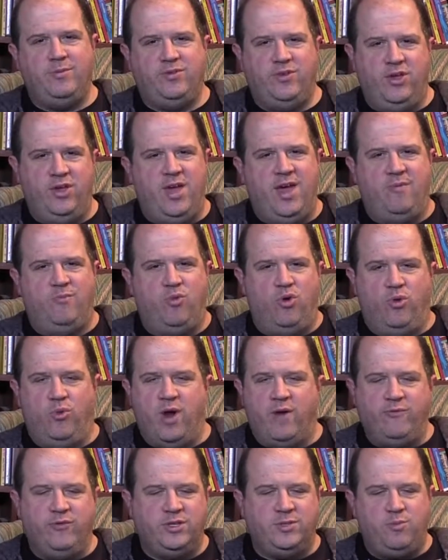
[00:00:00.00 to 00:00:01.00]
so you have more
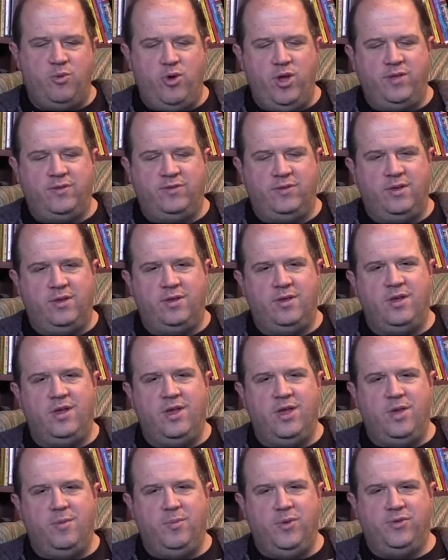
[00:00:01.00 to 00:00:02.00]
reference points to
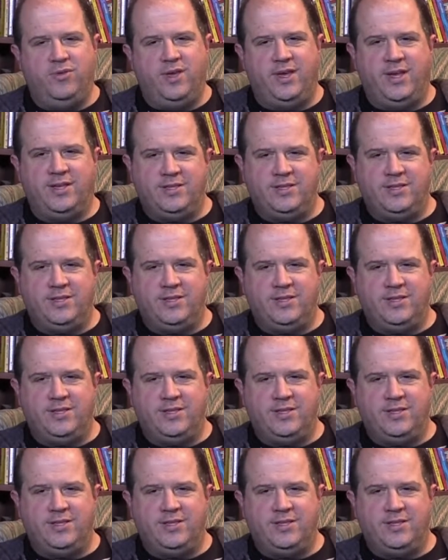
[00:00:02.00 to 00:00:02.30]
music.